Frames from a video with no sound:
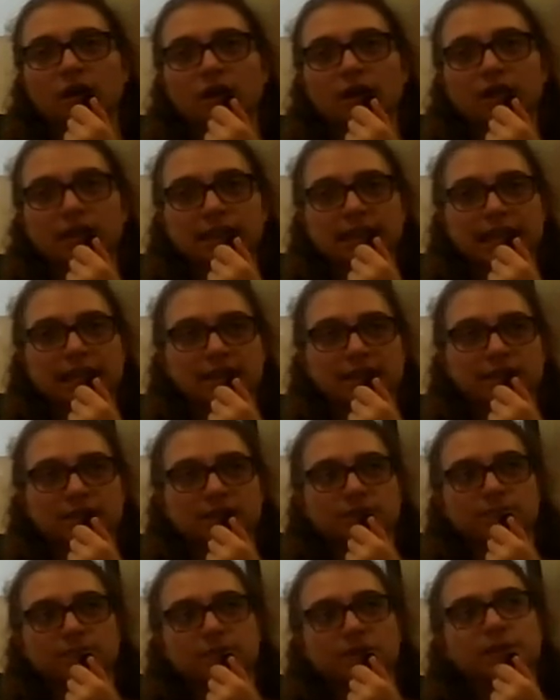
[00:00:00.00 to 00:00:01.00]

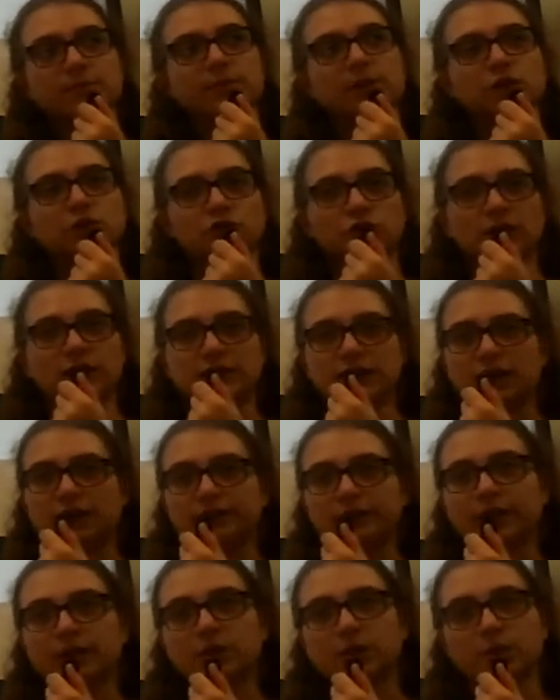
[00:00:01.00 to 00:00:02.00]
takes some of the drugs out
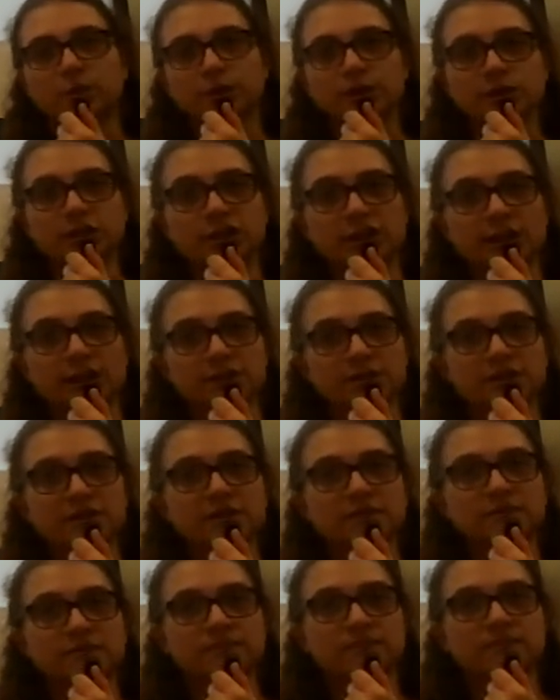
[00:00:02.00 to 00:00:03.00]
that you
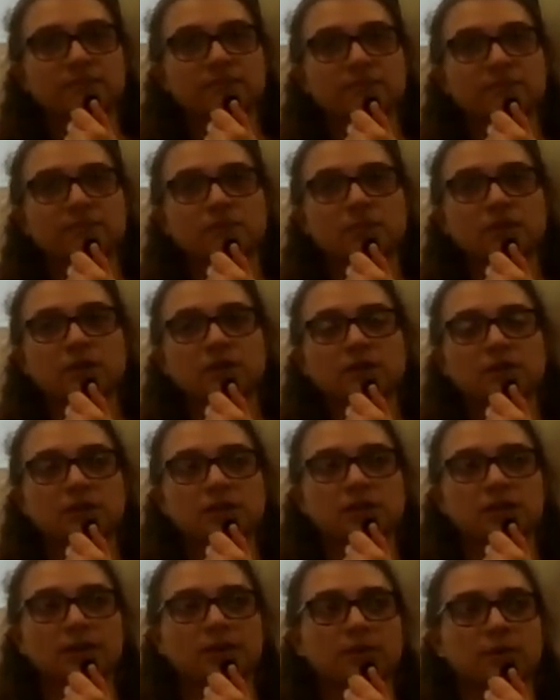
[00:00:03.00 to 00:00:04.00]
ingest.
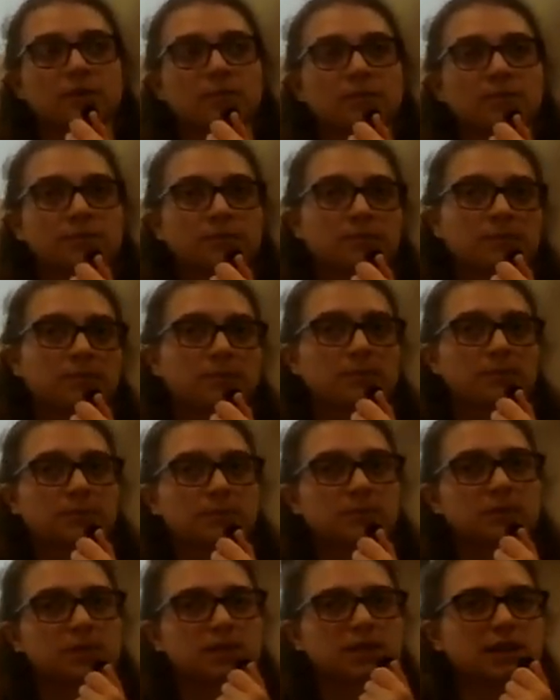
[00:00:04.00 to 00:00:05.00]
So
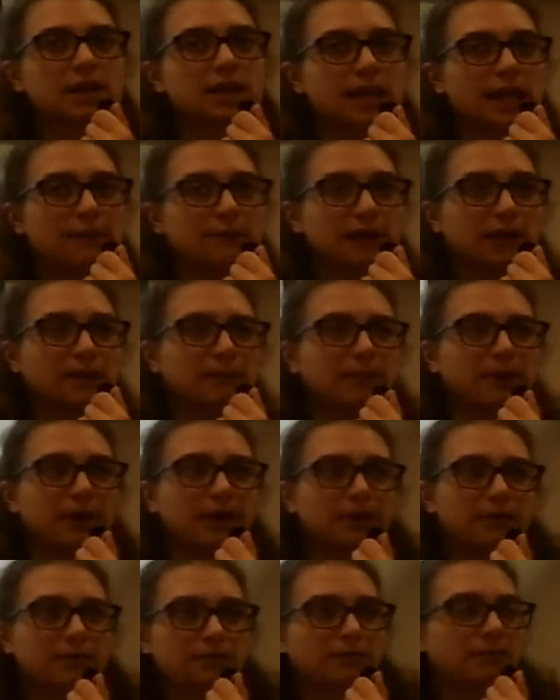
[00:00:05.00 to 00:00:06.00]
just kind of keep that in
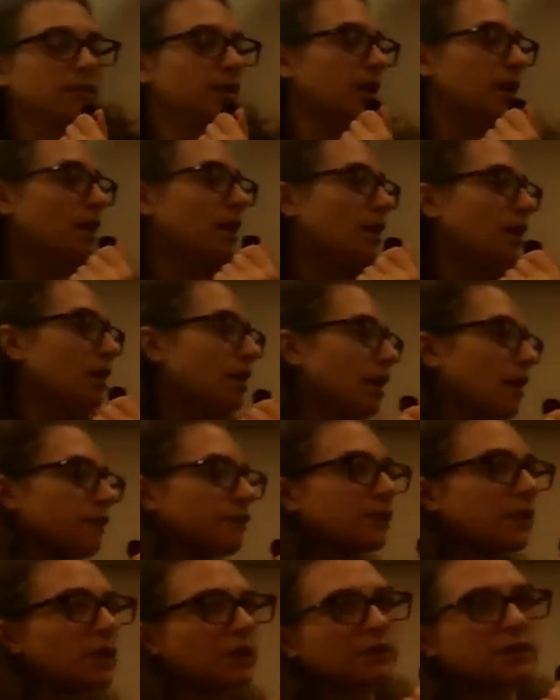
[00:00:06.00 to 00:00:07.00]
mind. If
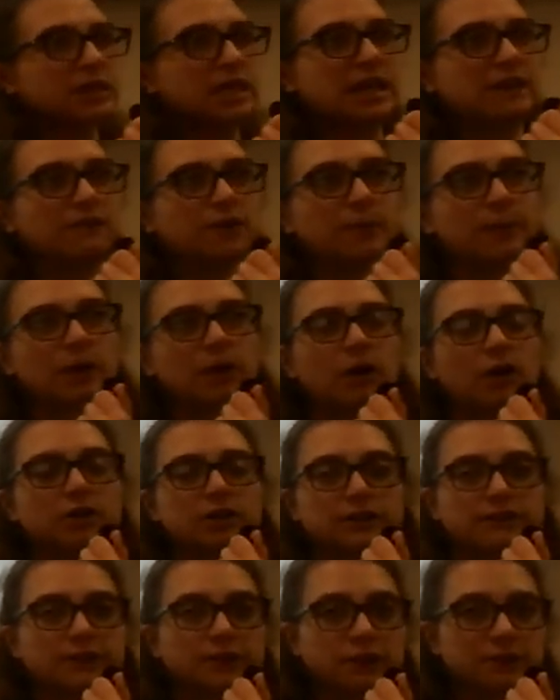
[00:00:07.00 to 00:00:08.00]
you ever take pharmacology,
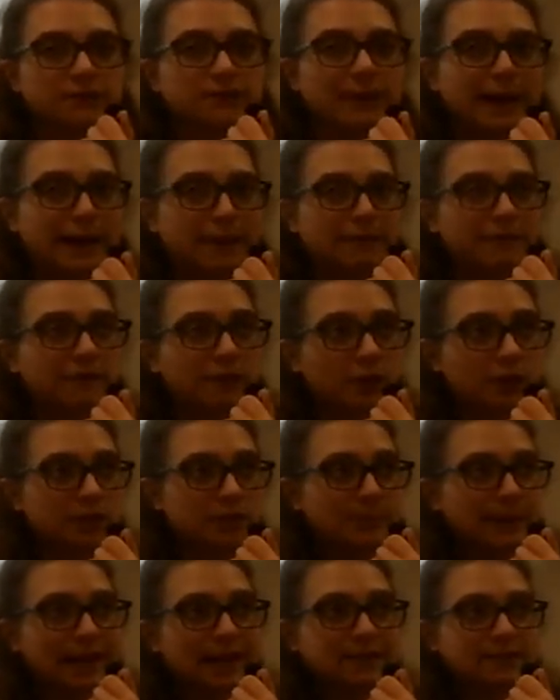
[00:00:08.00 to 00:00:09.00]
first
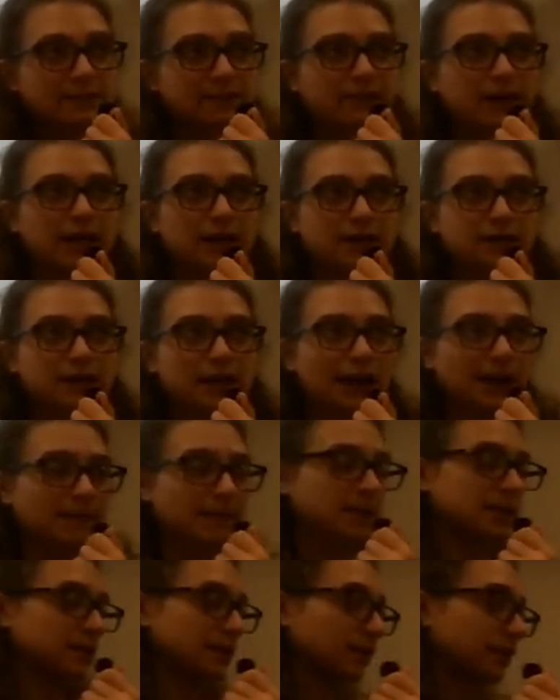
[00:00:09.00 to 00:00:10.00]
pass effect happens in the